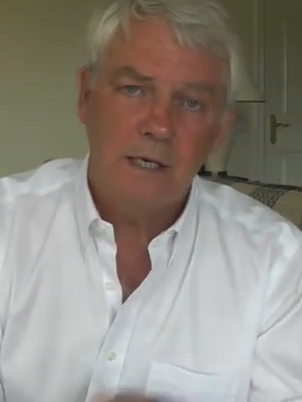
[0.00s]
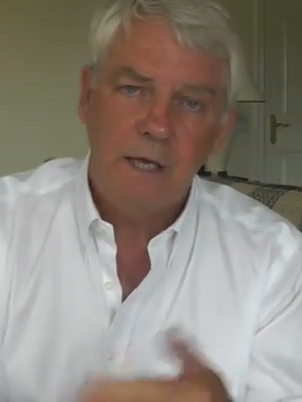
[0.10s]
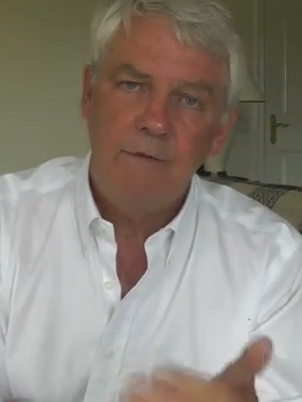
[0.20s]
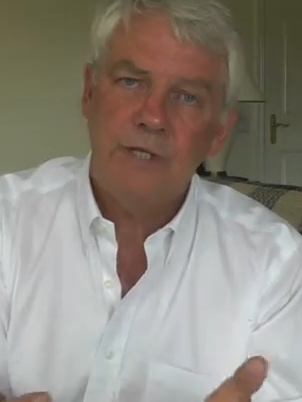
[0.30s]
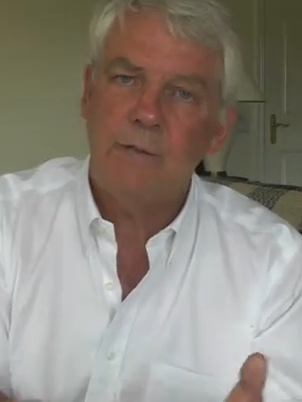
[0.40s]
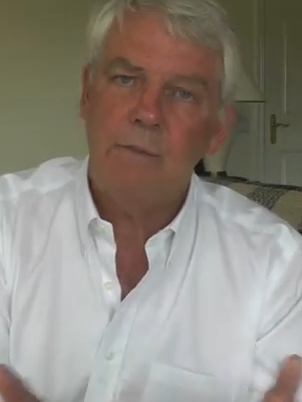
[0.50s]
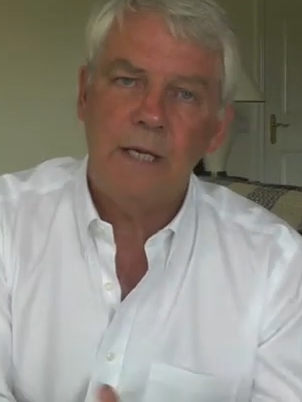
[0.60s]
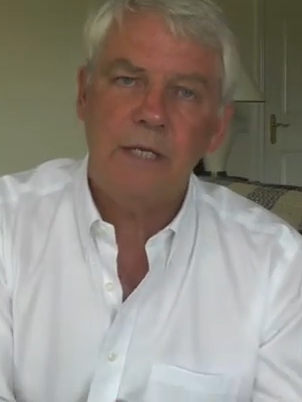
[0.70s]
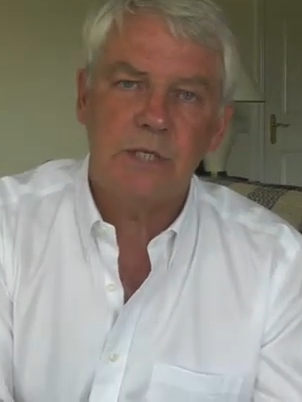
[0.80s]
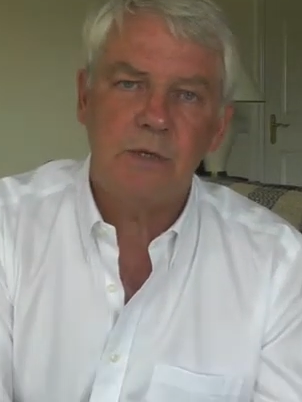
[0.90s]
give you some
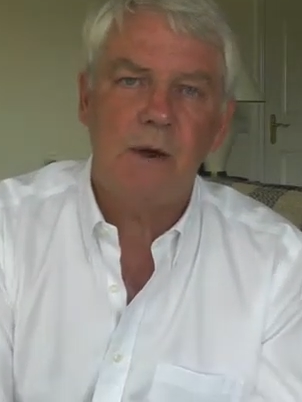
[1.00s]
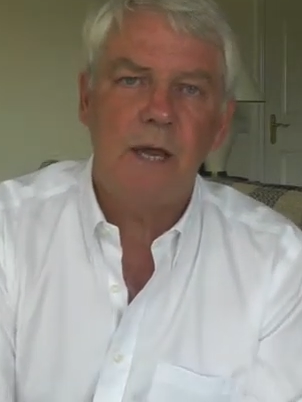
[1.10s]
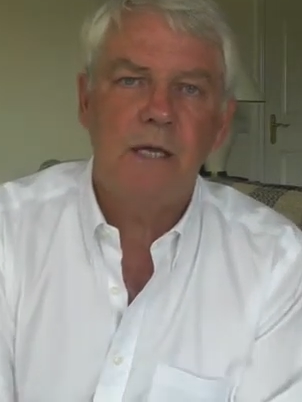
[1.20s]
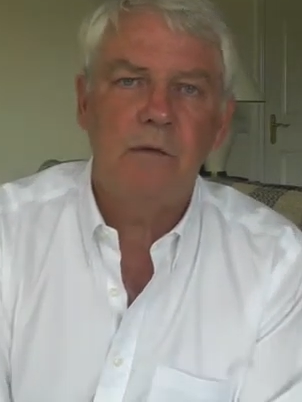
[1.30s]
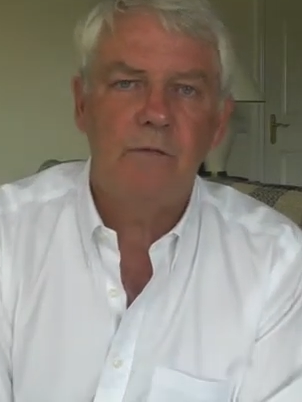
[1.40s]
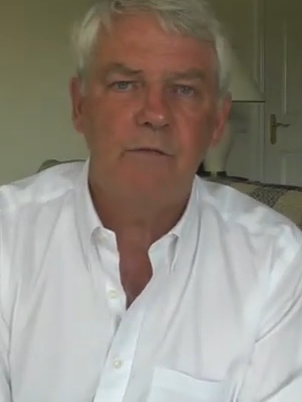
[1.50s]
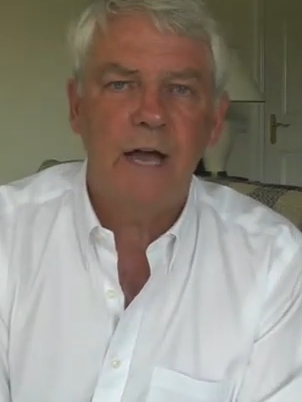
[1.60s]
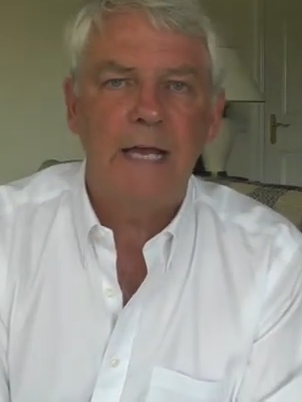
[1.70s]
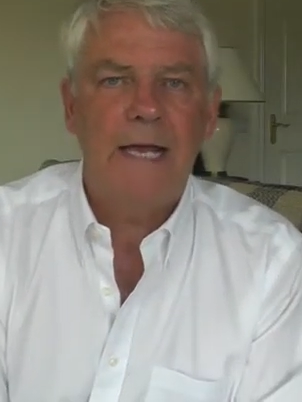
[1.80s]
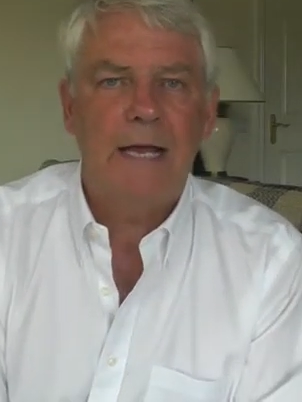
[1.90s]
links to where you can
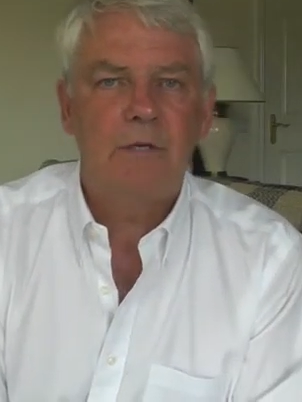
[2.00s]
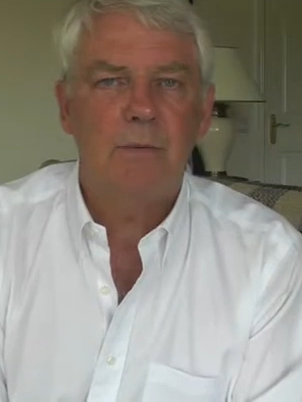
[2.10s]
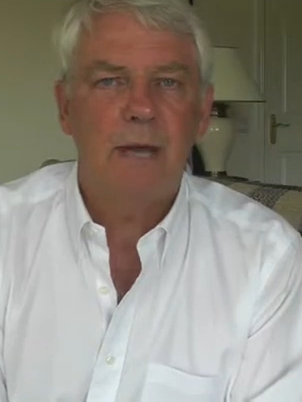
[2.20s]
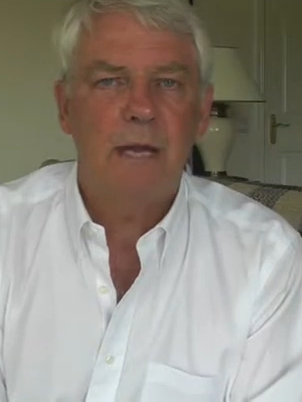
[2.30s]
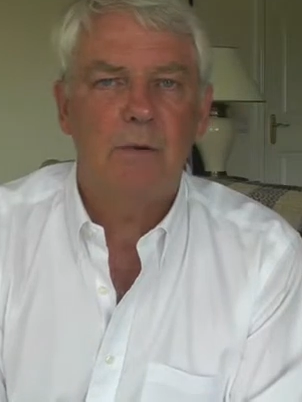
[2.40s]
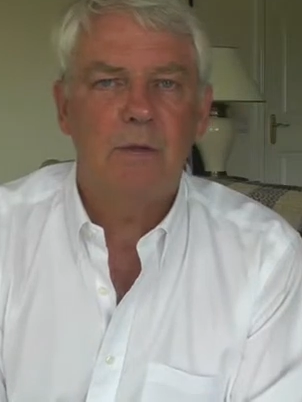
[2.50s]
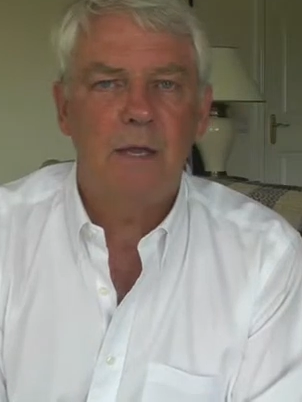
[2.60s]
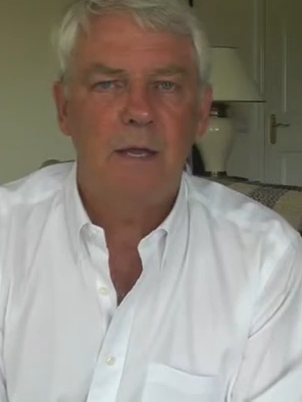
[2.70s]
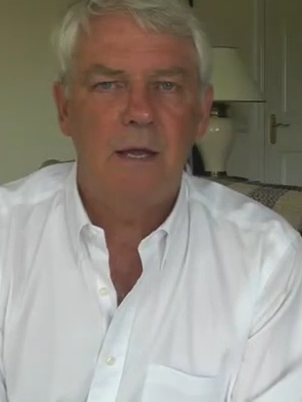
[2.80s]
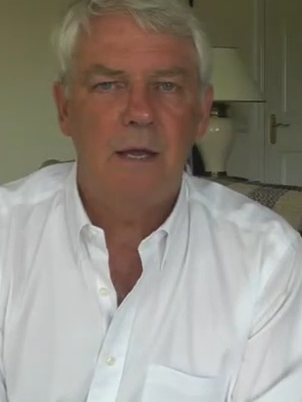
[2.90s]
find out about
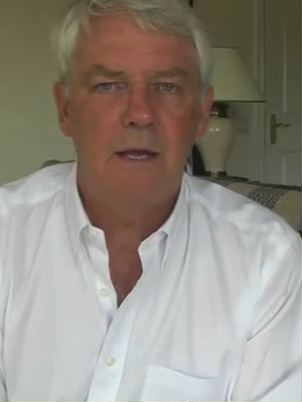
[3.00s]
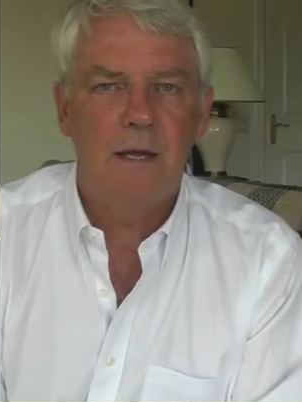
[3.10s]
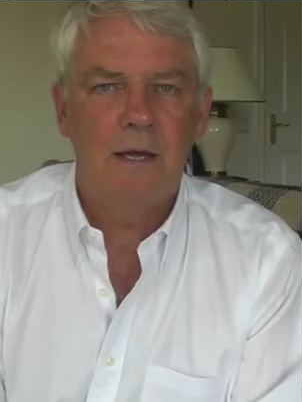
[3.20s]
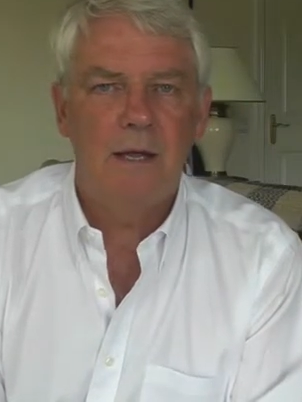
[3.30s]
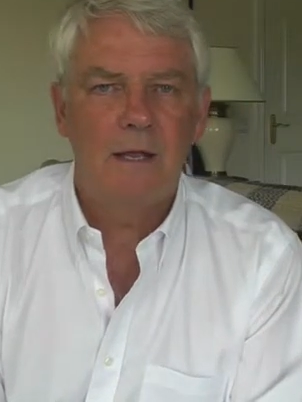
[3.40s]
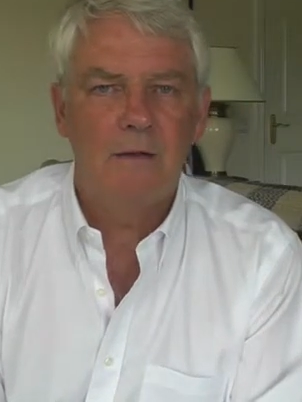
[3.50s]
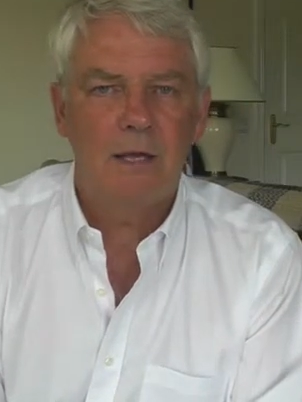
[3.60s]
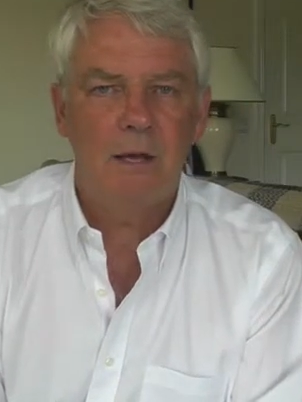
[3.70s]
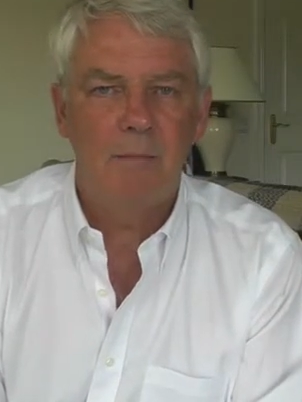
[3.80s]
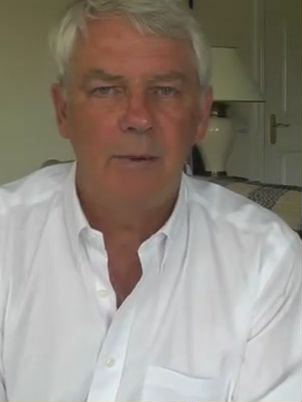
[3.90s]
the
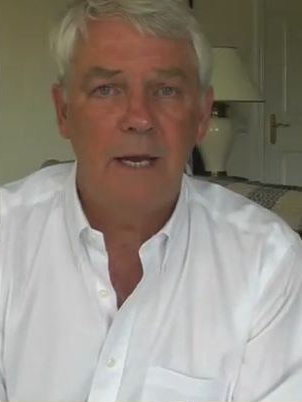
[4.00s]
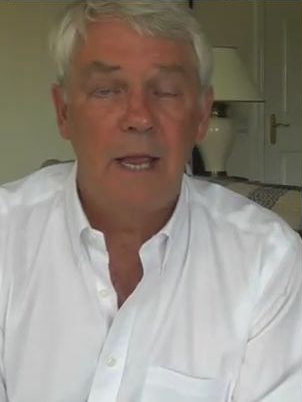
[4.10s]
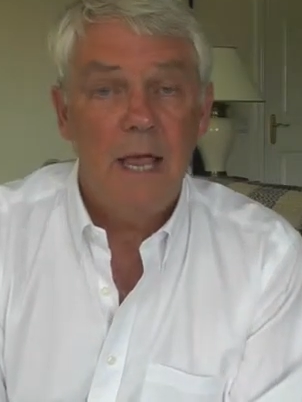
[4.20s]
company.